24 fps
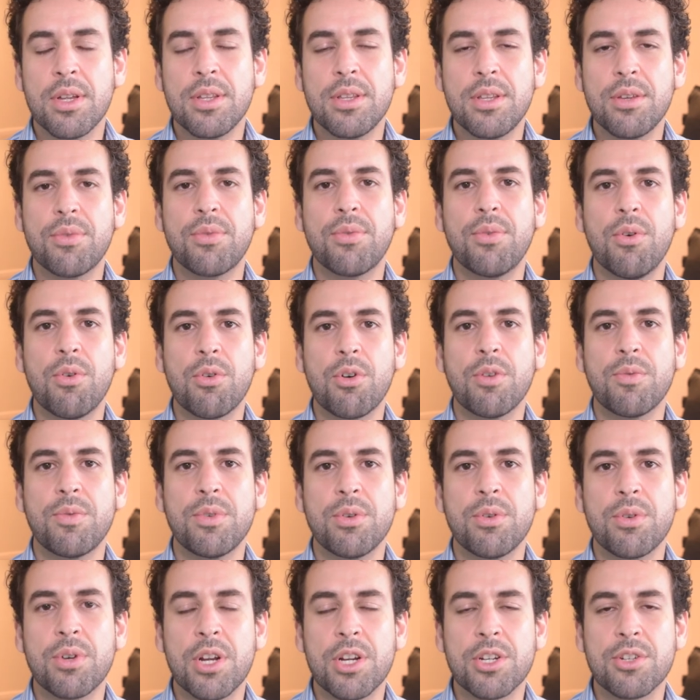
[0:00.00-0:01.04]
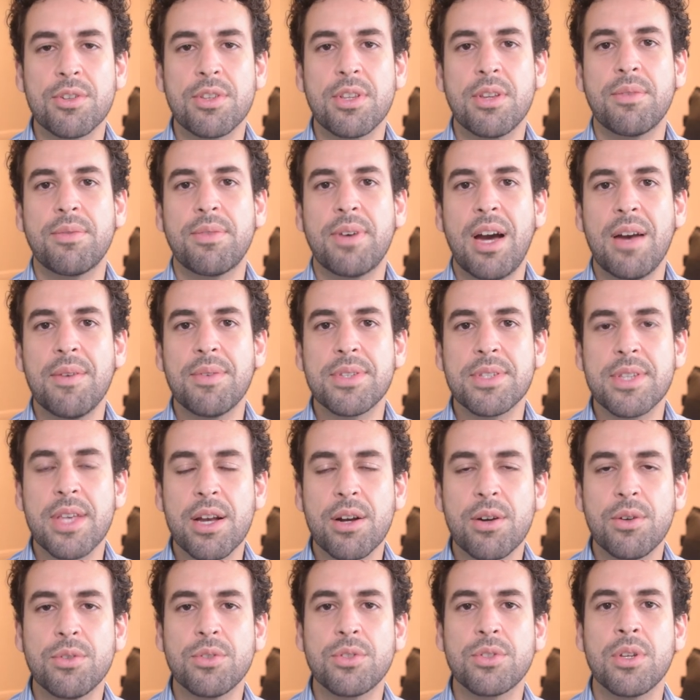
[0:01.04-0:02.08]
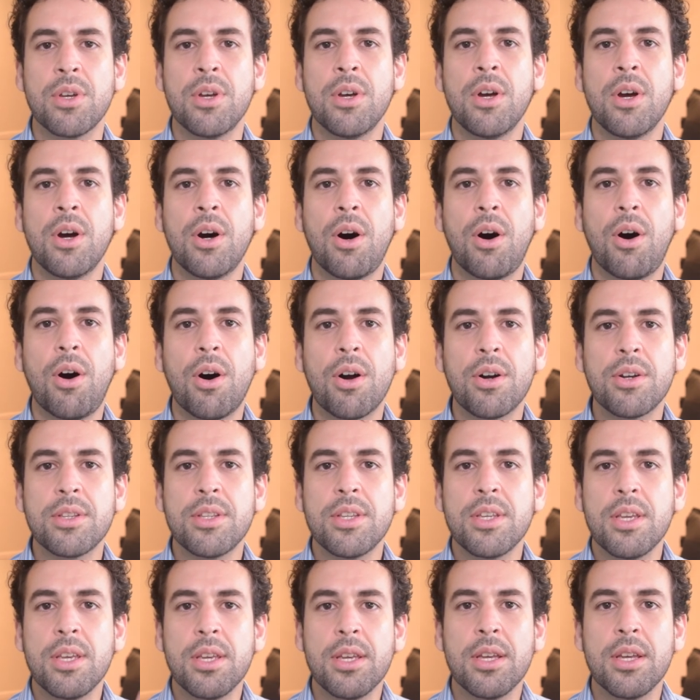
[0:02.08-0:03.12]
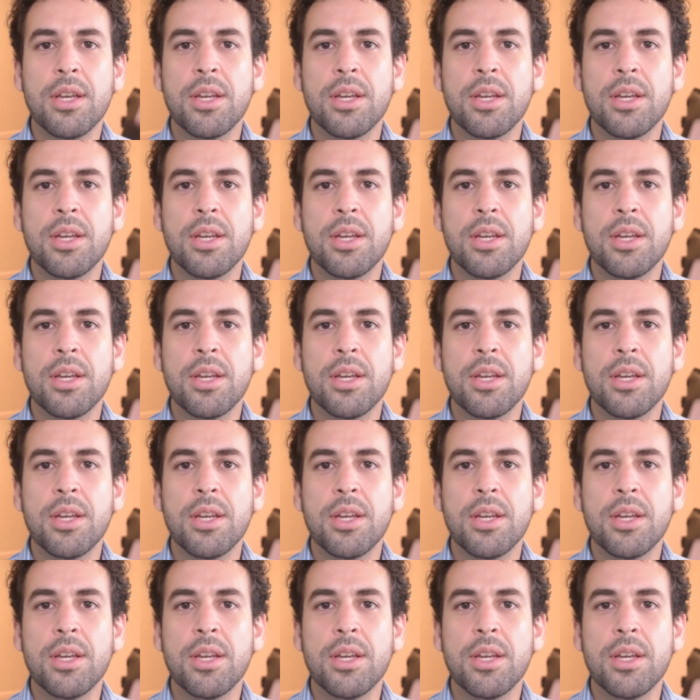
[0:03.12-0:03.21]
default configuration, the 5 seconds or the